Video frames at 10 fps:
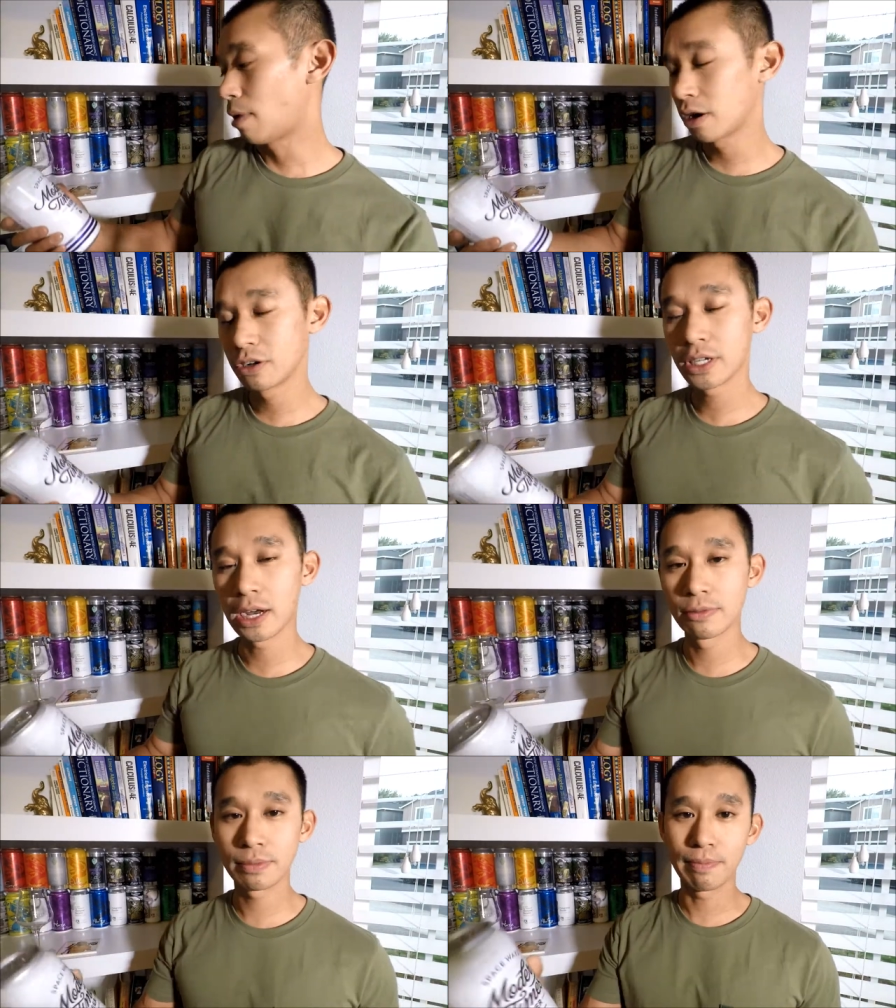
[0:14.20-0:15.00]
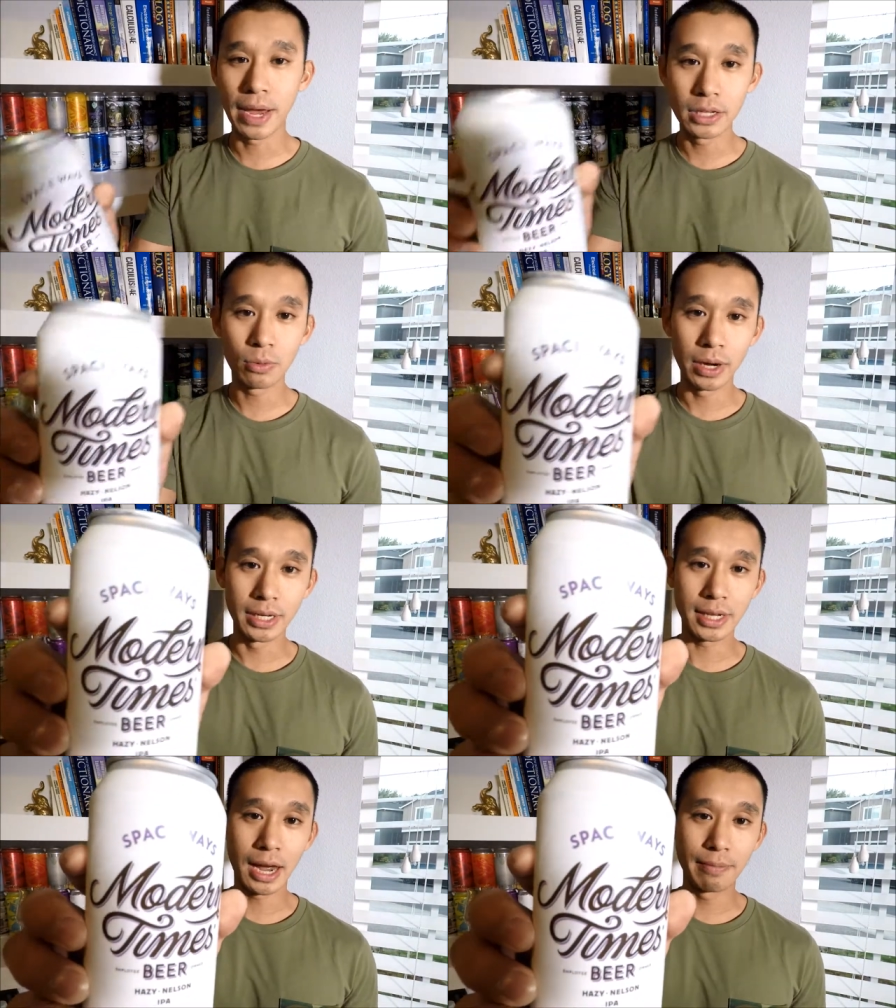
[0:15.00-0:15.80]
Modern Times Space
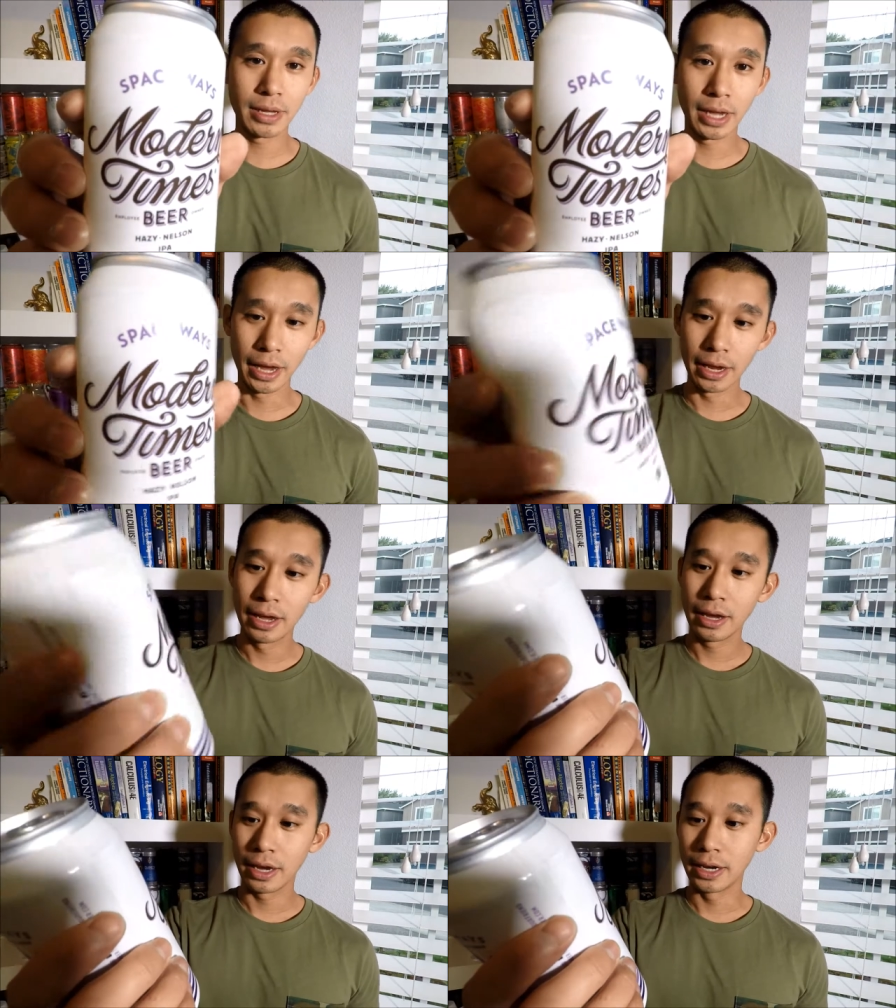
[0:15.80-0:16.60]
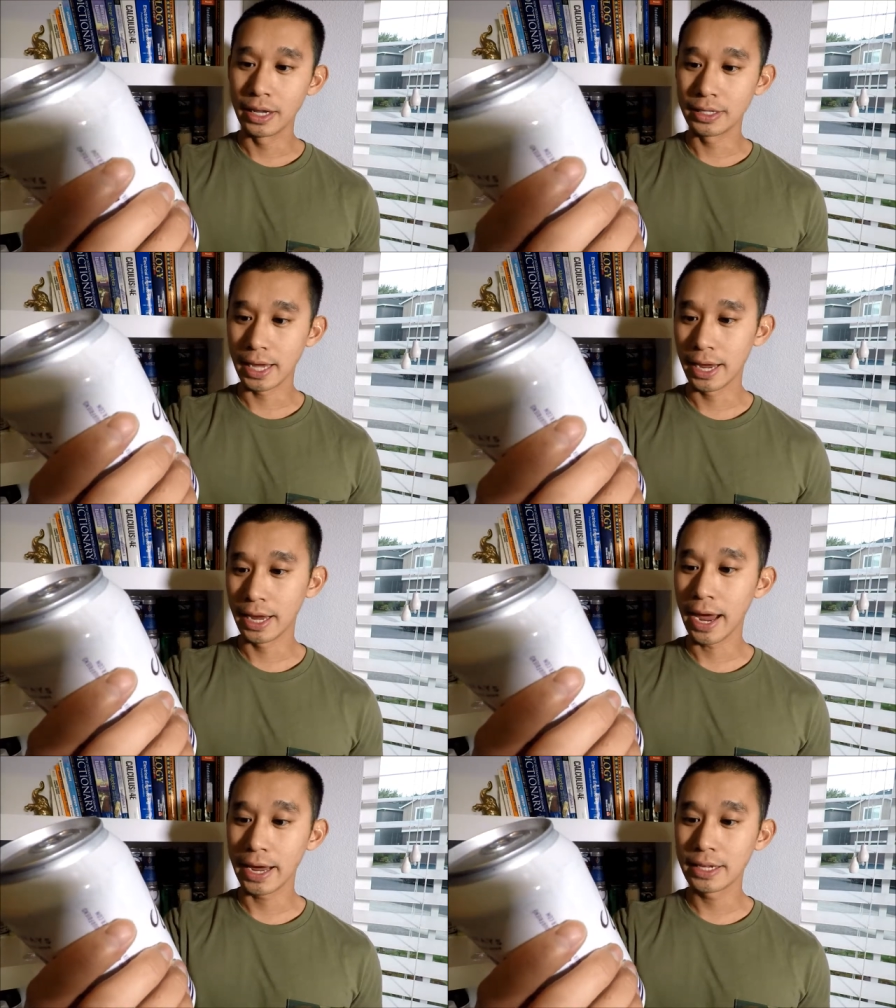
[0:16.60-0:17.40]
Ways IPA. It is a
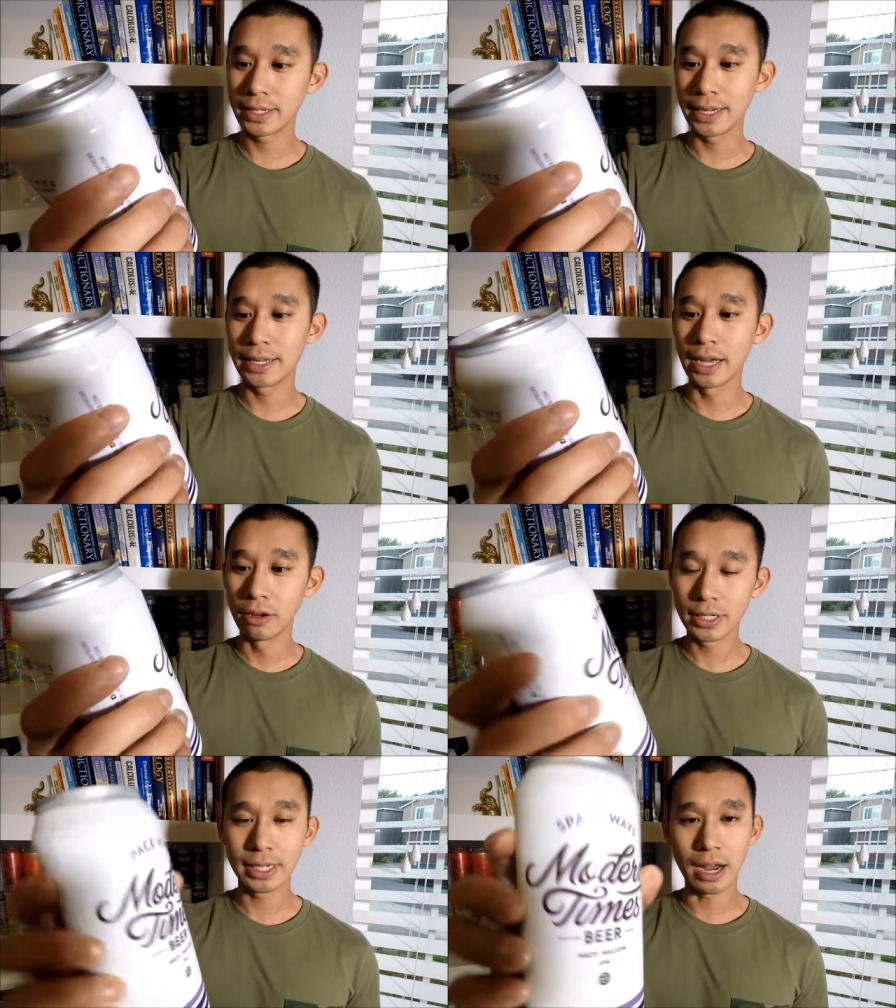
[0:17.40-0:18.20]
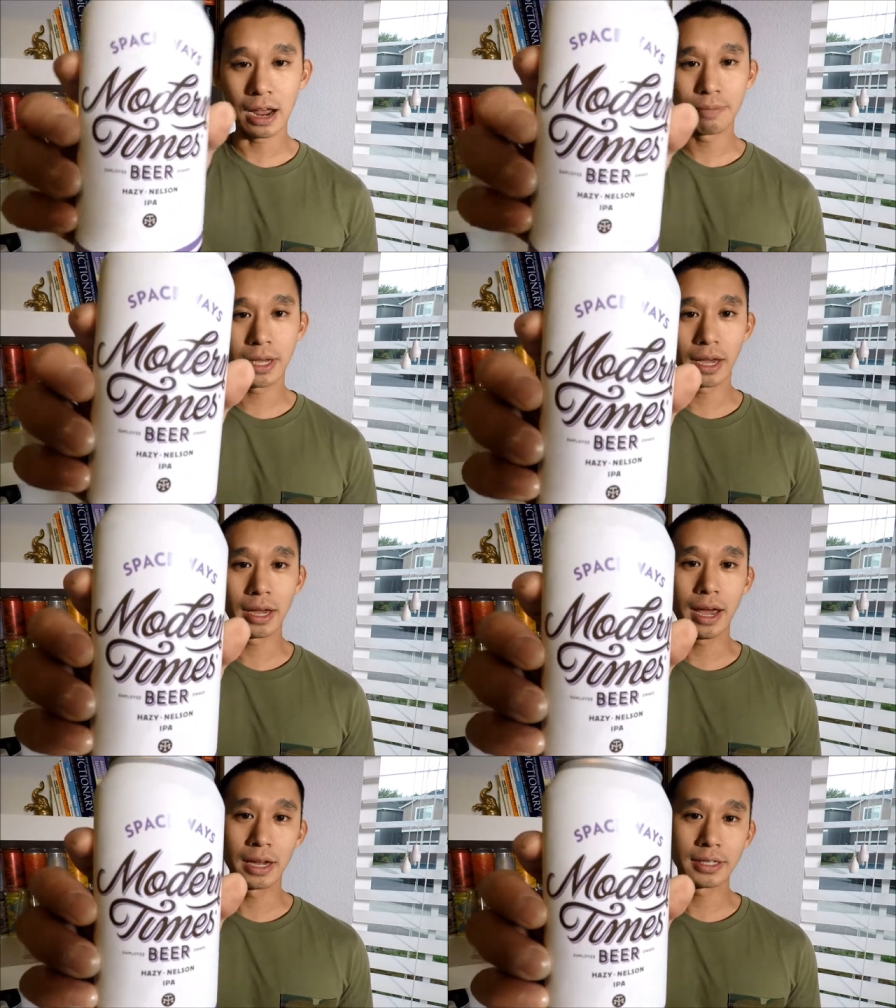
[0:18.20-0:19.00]
hazy Nelson
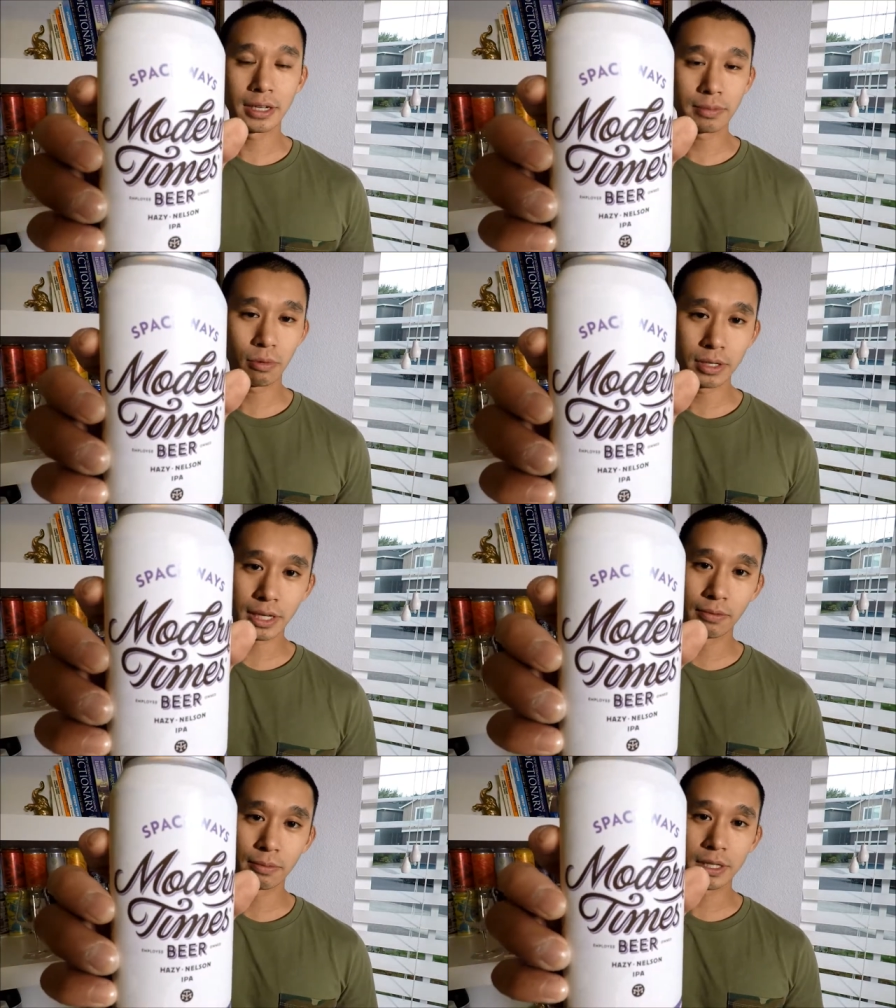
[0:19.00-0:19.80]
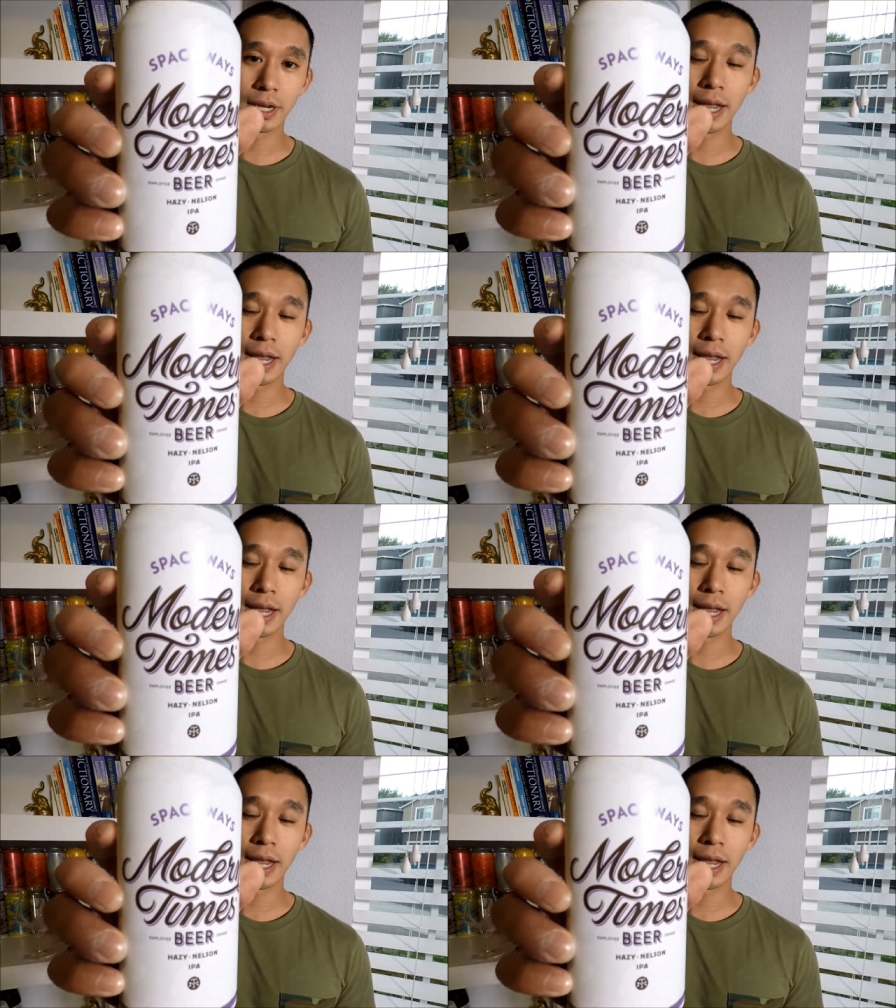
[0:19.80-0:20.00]
IPA at 6.7%